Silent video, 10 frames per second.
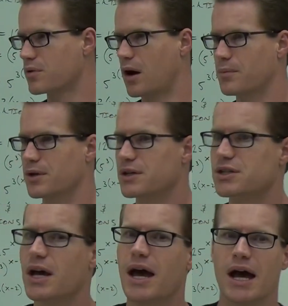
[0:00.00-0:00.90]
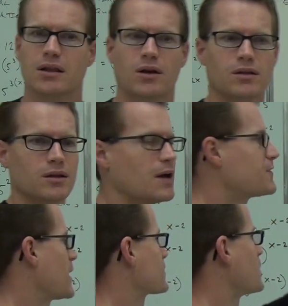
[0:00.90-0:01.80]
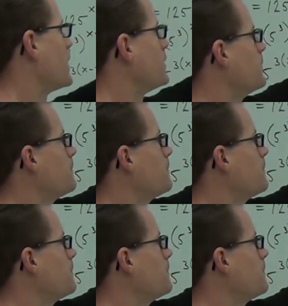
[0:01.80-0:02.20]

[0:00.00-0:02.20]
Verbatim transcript: properties and look at the left-hand side.